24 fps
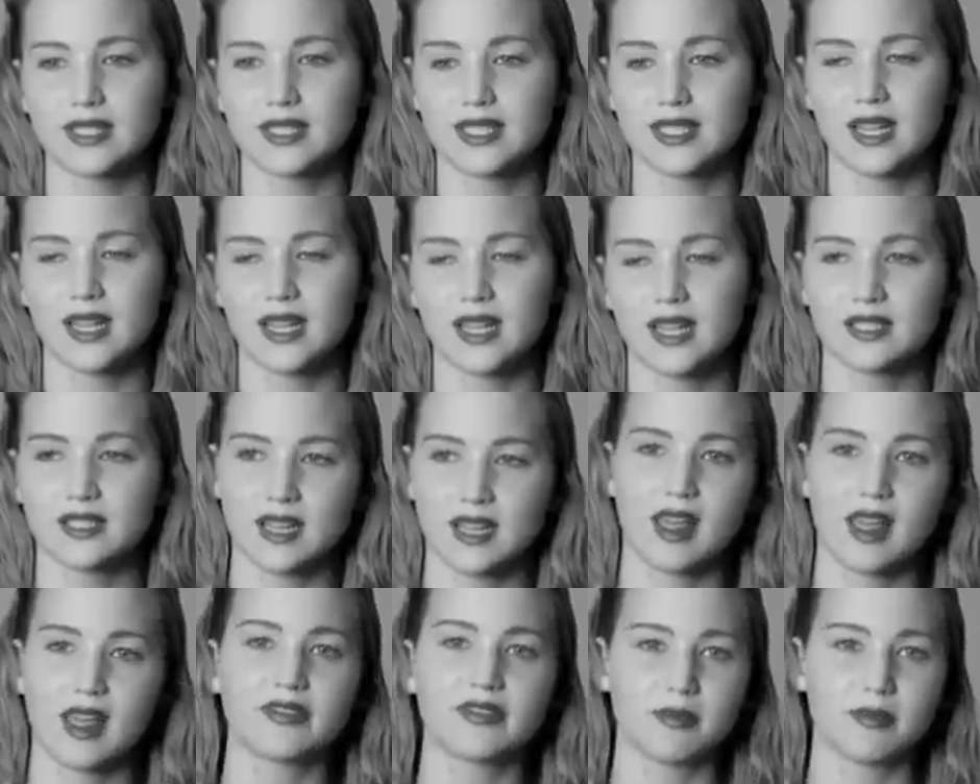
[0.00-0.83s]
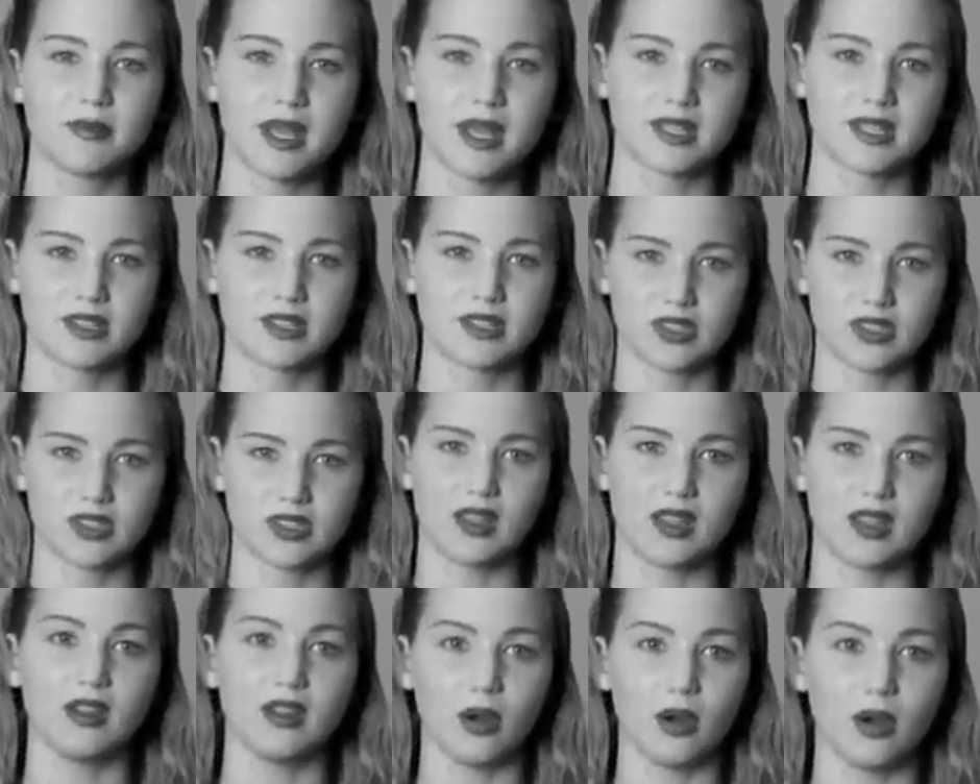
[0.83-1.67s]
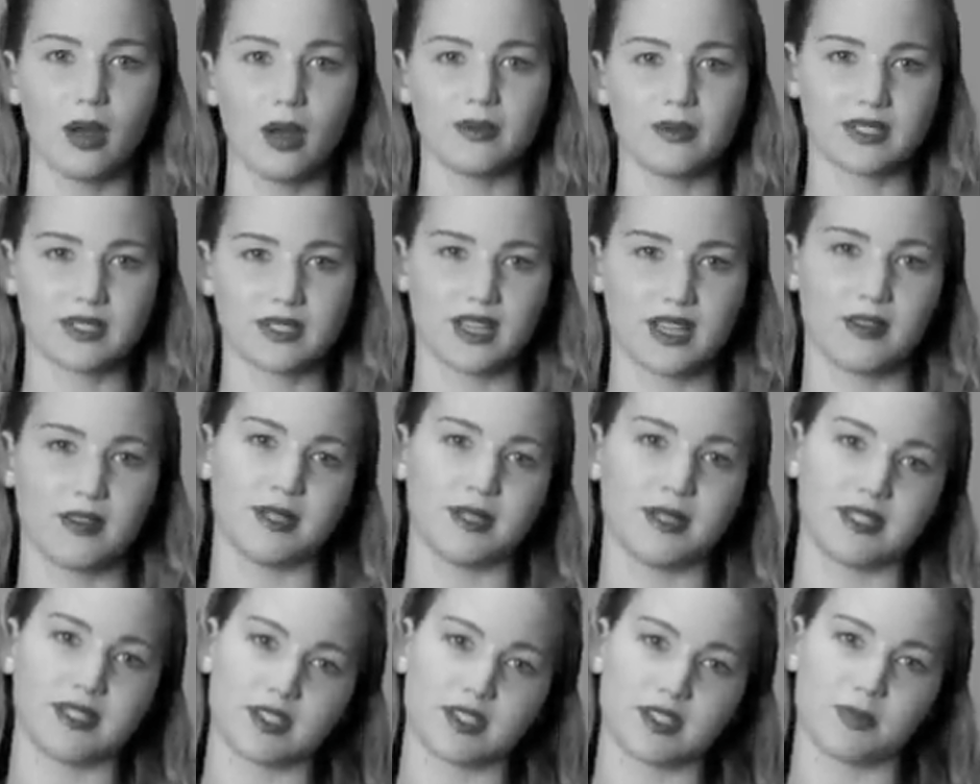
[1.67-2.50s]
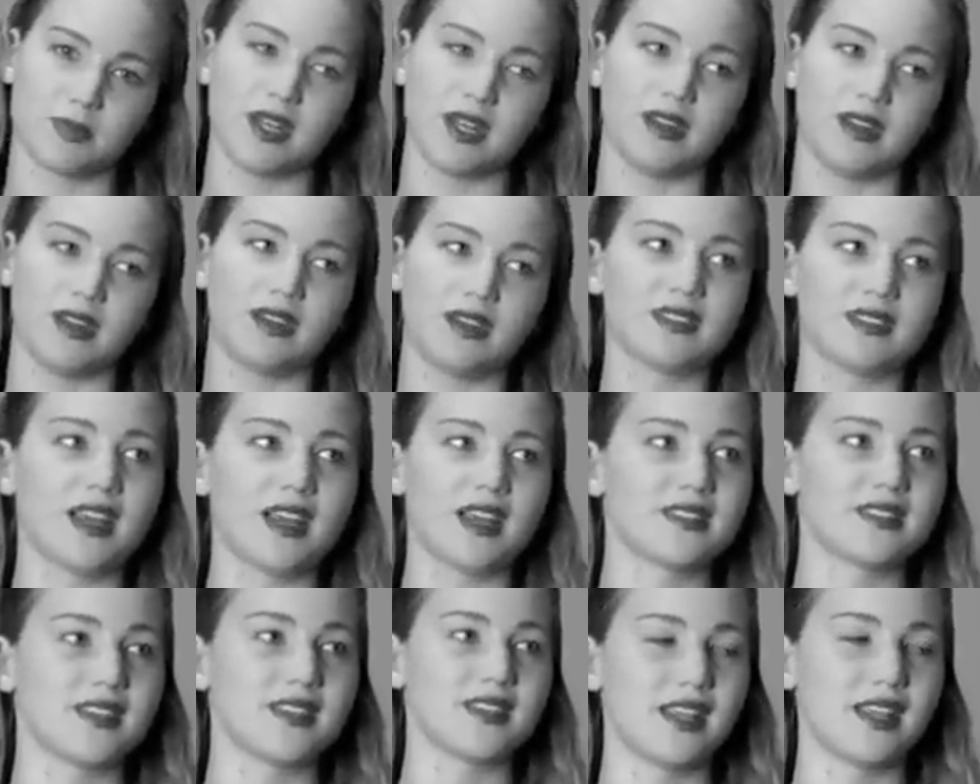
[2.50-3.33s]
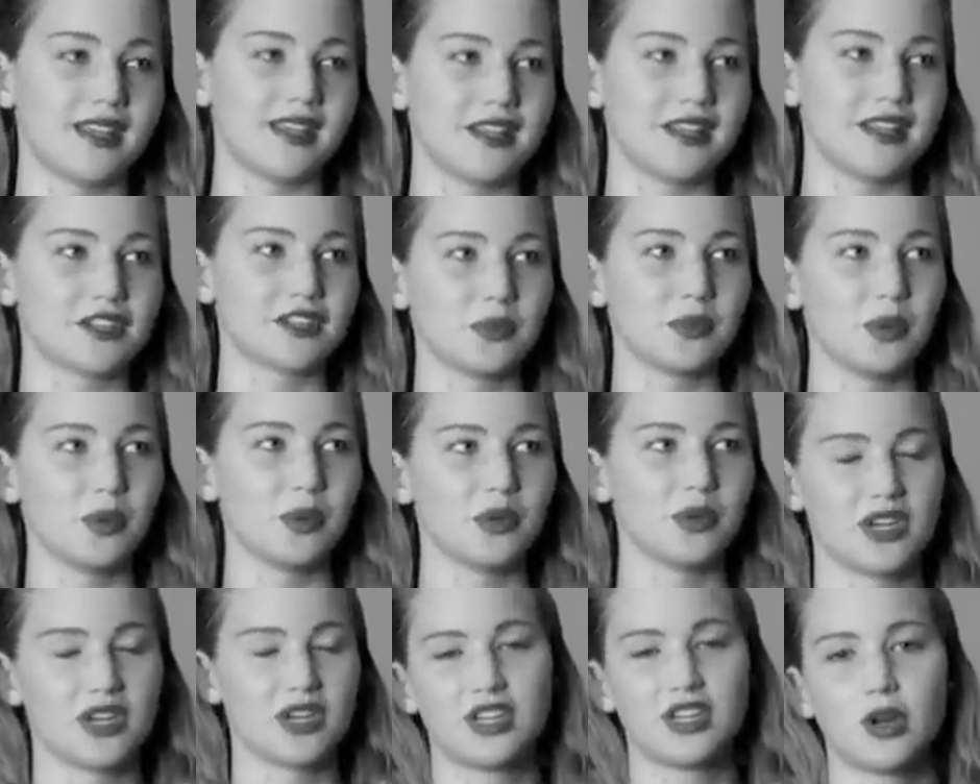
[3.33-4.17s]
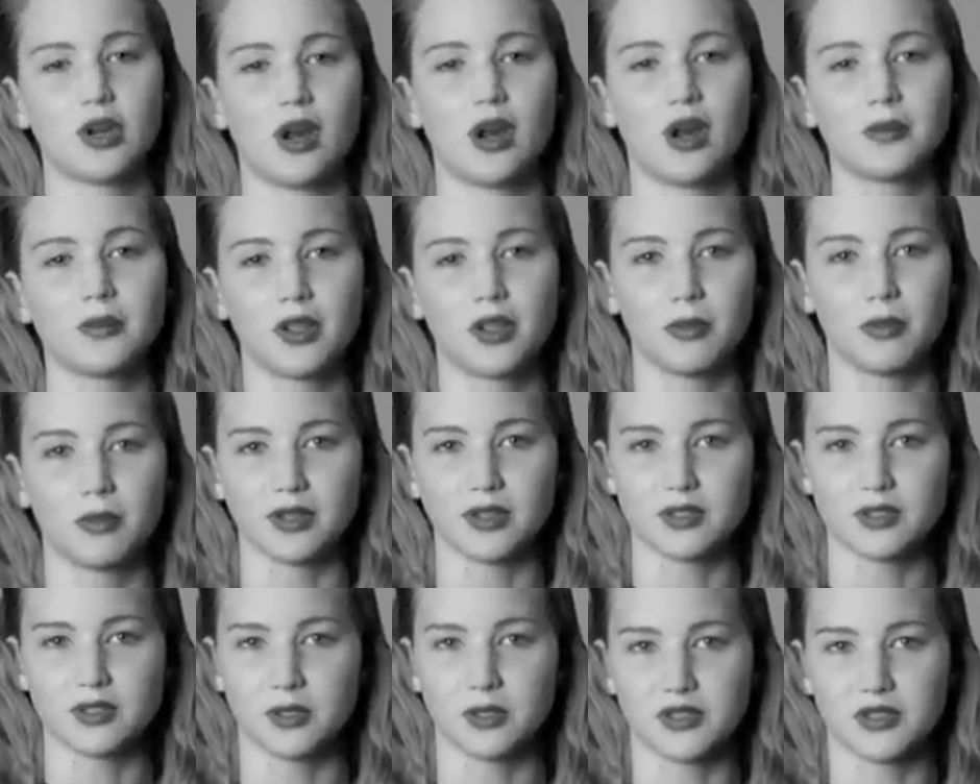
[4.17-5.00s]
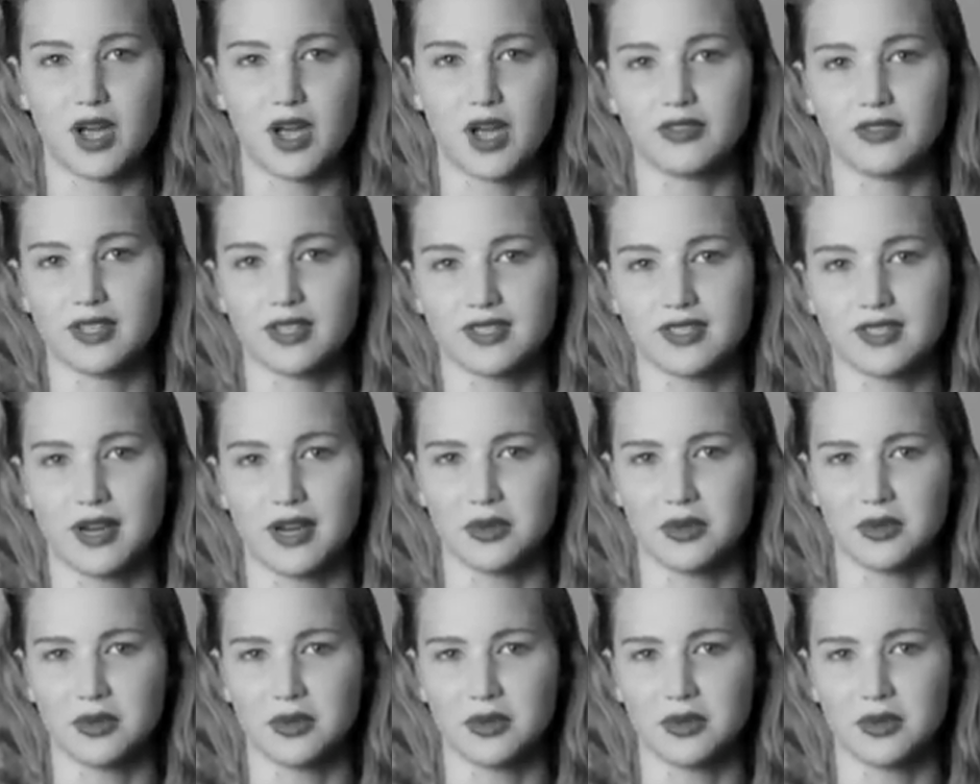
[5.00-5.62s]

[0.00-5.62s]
the next day because they left a message saying, you know, obviously I've been suspended because that's like against the rules, and I showed up to the principal's office.